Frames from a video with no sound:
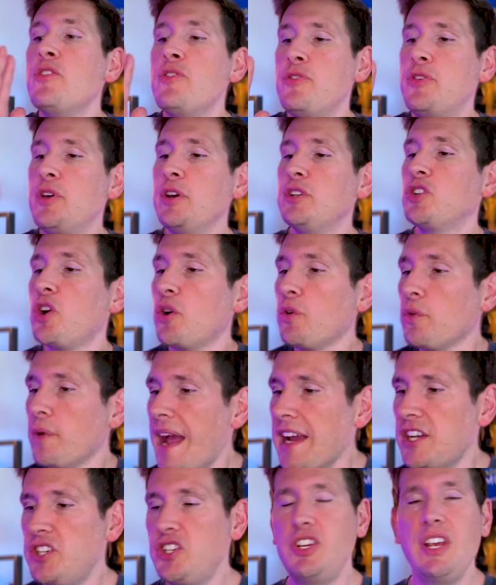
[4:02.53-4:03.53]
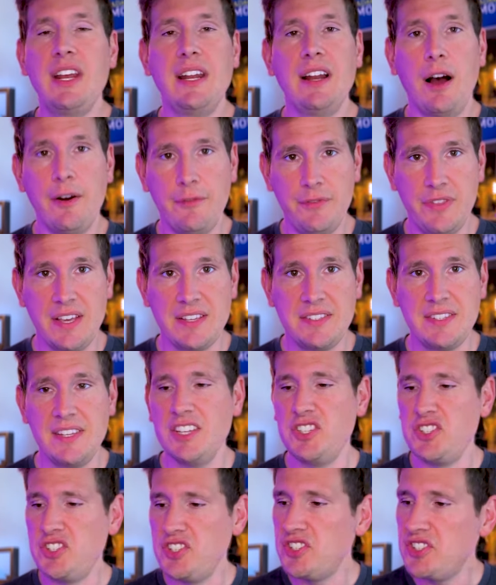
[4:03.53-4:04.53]
The direction of this
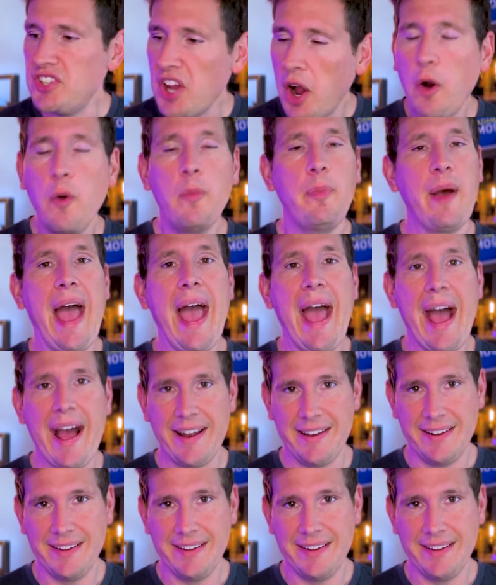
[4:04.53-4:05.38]
is so bad.